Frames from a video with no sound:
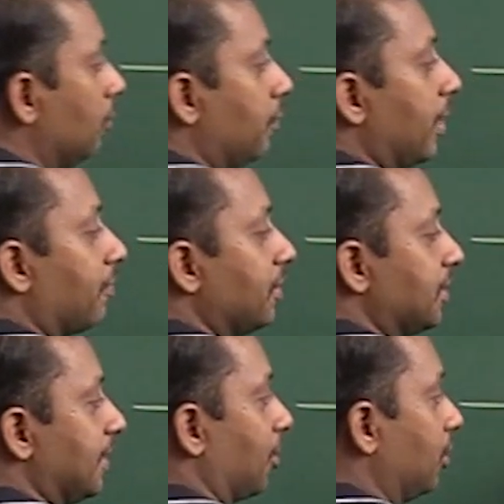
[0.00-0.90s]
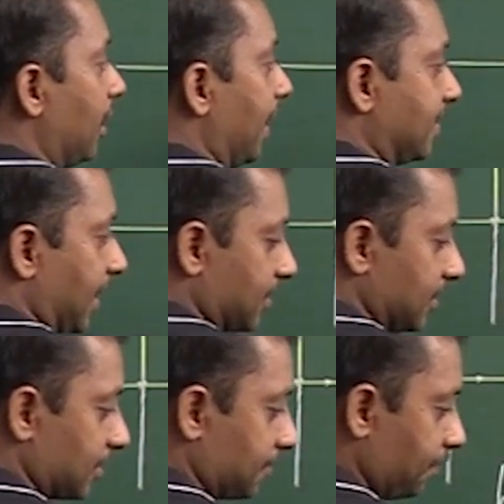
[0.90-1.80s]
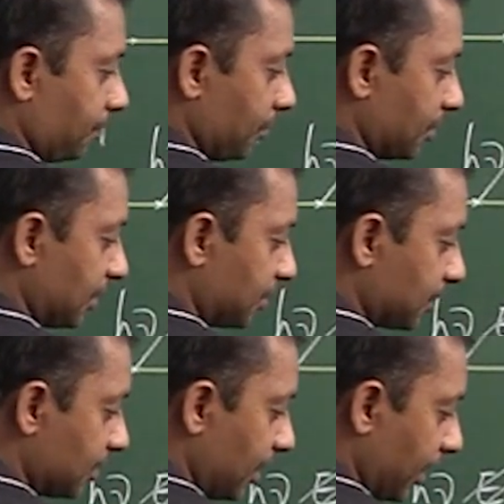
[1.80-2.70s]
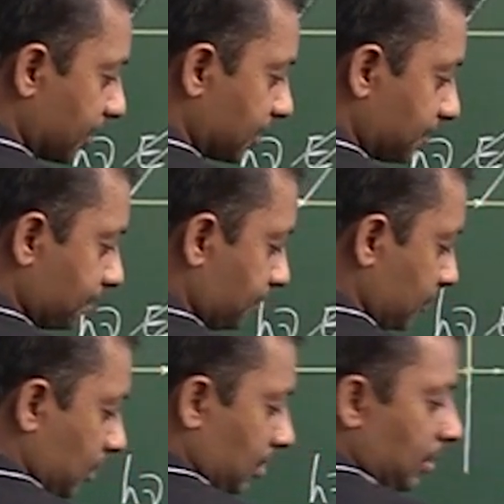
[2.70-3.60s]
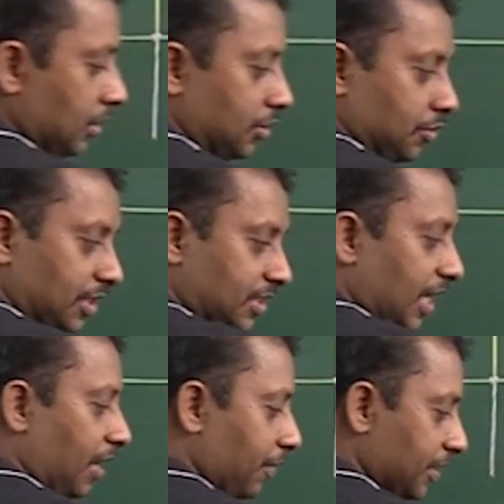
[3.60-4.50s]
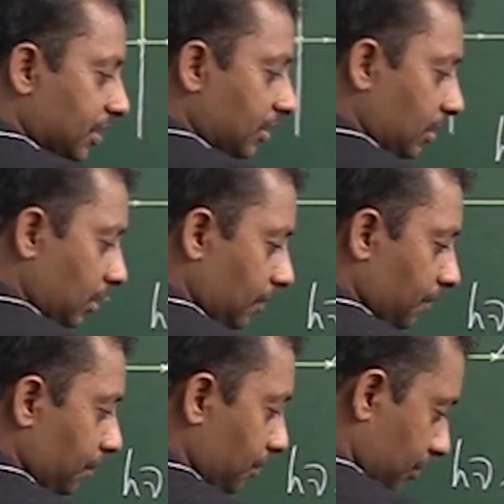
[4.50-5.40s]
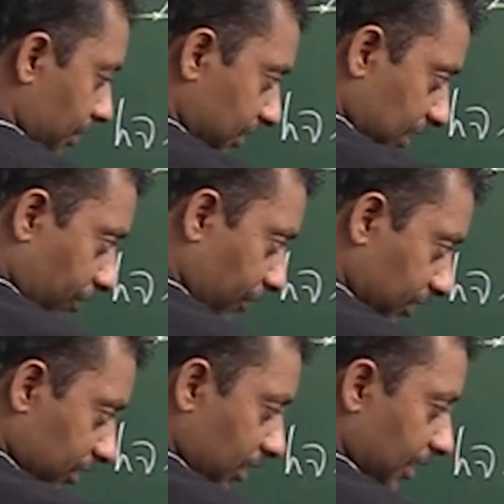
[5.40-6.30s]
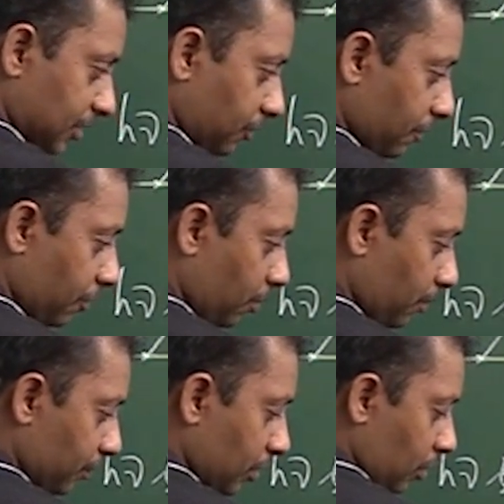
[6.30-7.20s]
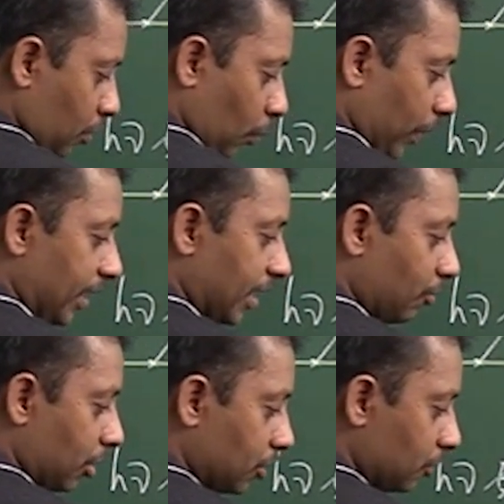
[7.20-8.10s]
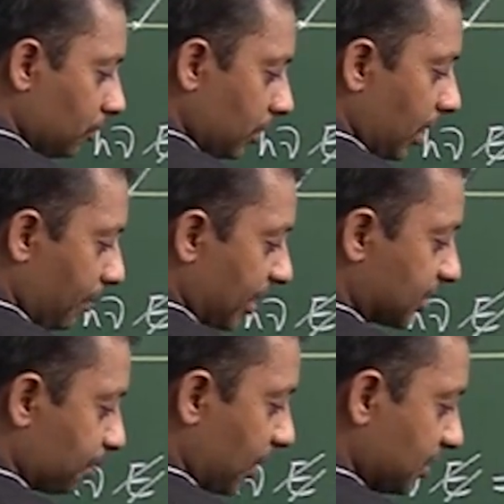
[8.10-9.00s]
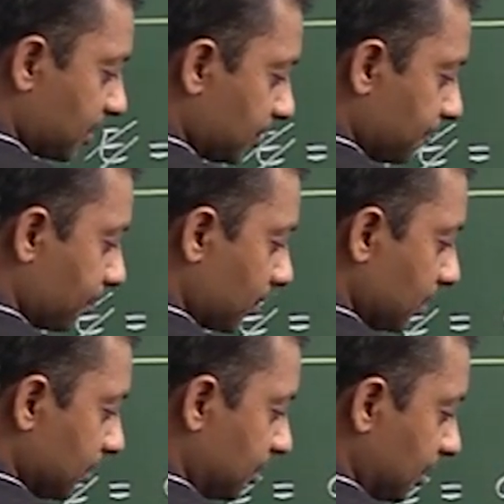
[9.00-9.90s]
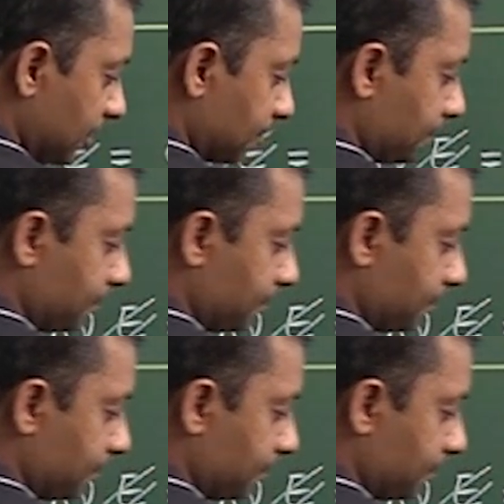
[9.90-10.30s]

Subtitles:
Frequency is on x-axis. This is x. So this equation is of the form y equal to mx plus c,